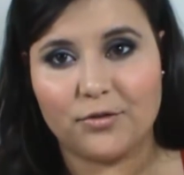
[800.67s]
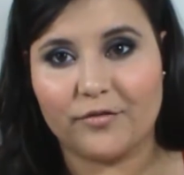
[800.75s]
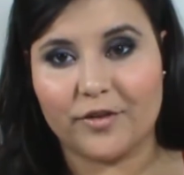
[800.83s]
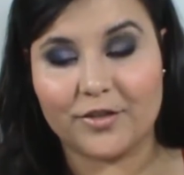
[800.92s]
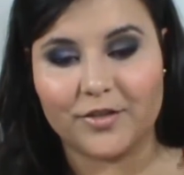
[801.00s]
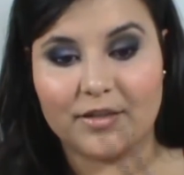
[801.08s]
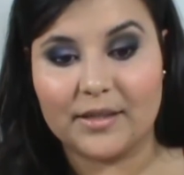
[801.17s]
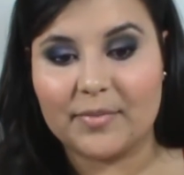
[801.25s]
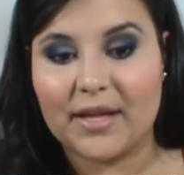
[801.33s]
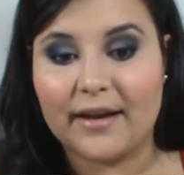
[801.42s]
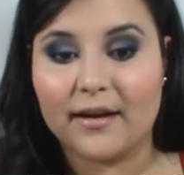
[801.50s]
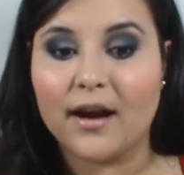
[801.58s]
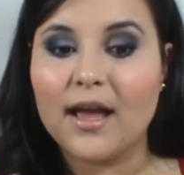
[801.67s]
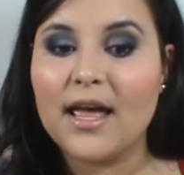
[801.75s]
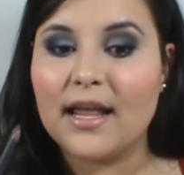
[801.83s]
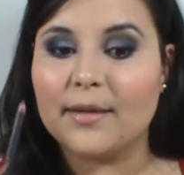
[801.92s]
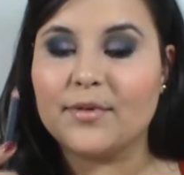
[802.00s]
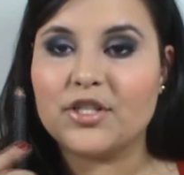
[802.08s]
universal lip liner,
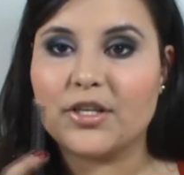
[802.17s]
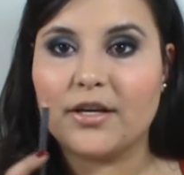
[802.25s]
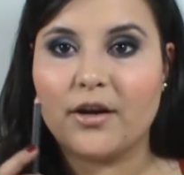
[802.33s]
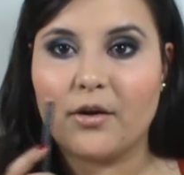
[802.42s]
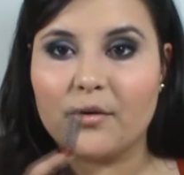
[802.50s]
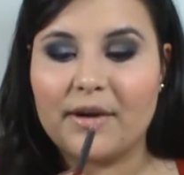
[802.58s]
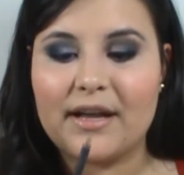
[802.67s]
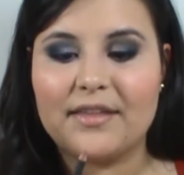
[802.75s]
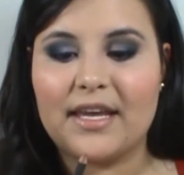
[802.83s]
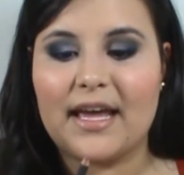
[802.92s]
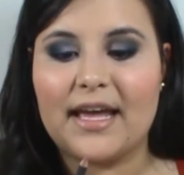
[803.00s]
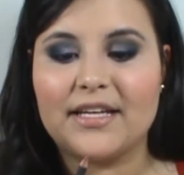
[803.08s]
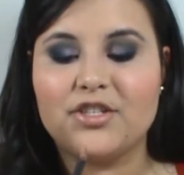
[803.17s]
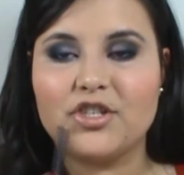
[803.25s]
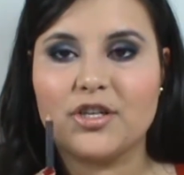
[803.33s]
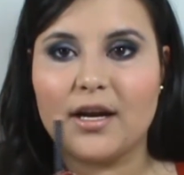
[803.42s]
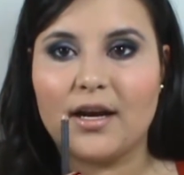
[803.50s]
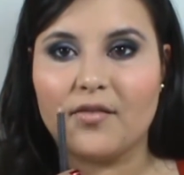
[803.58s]
and I'm just going to go around the
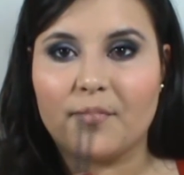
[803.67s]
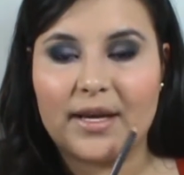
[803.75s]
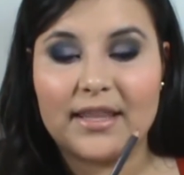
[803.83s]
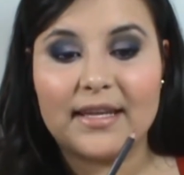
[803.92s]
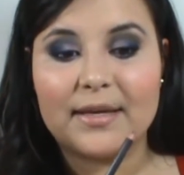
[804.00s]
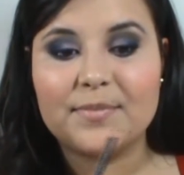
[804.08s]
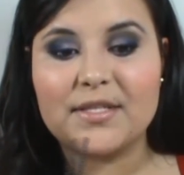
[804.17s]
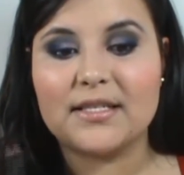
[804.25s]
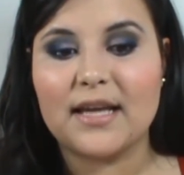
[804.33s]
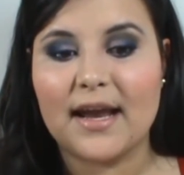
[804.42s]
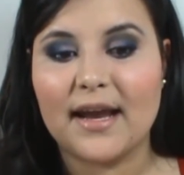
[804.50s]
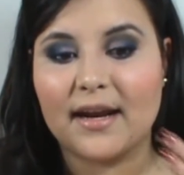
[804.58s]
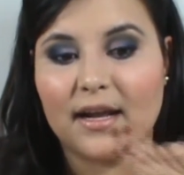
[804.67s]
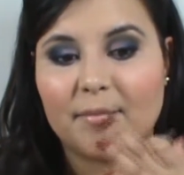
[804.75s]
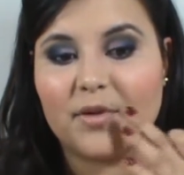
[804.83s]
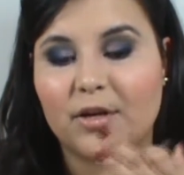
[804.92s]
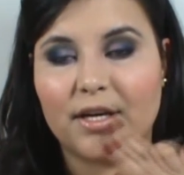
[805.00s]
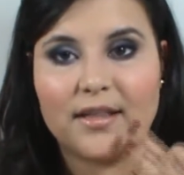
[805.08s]
edge of my lips, and
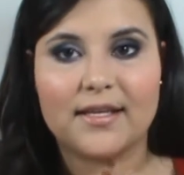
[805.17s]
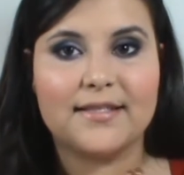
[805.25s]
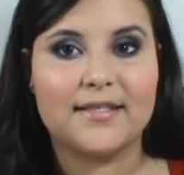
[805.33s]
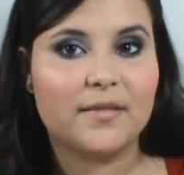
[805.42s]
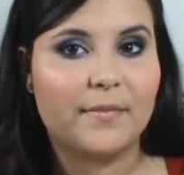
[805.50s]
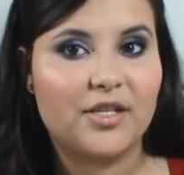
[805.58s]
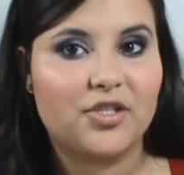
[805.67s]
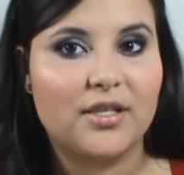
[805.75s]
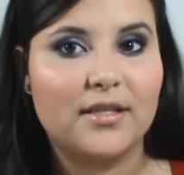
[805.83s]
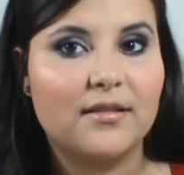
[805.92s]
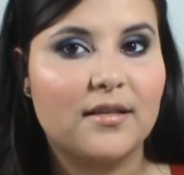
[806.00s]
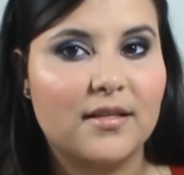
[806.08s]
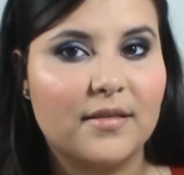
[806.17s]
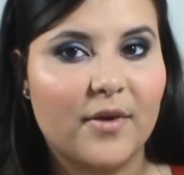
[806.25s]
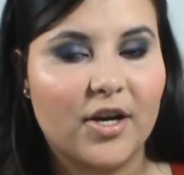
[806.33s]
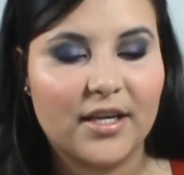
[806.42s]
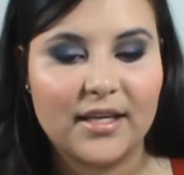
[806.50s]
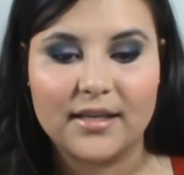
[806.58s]
I'm going to then smudge it into this
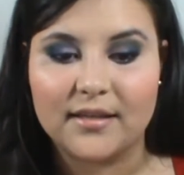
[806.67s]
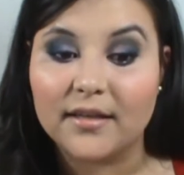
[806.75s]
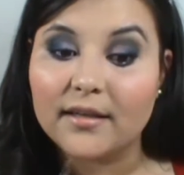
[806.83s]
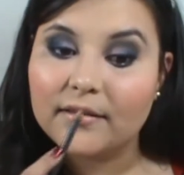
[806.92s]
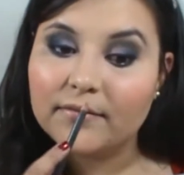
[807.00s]
Marquis D.